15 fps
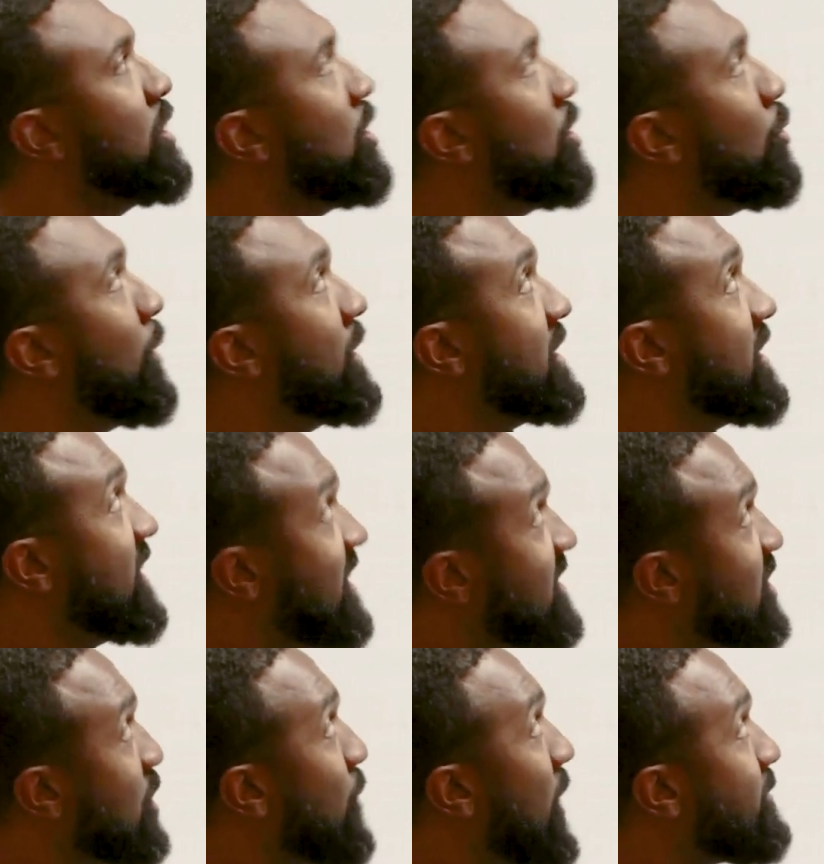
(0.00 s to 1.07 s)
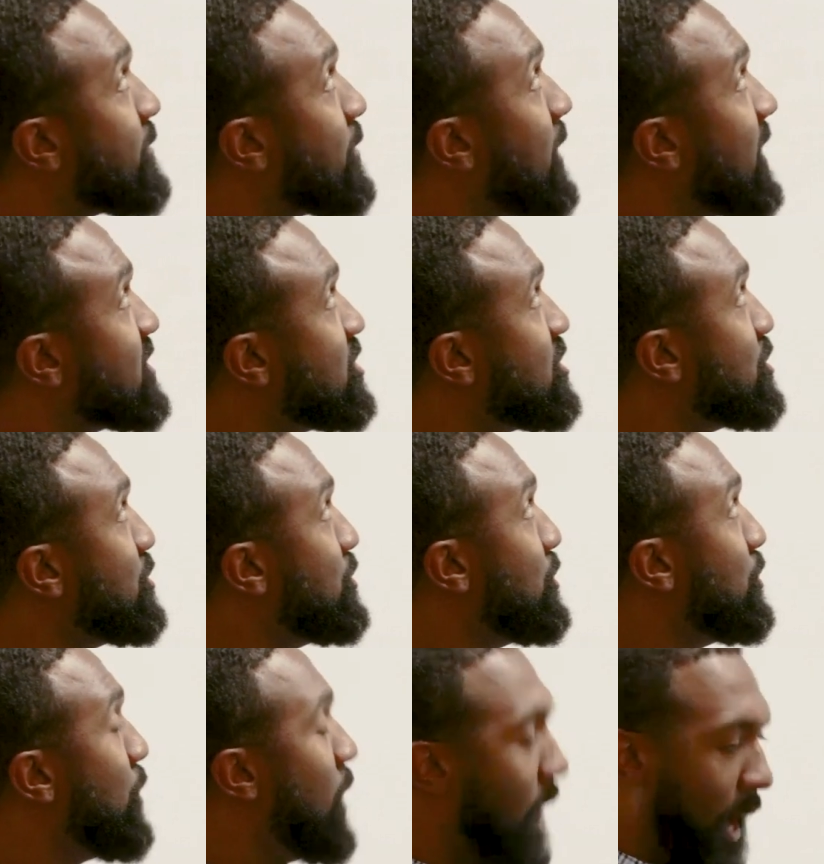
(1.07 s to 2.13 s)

One easy way for us to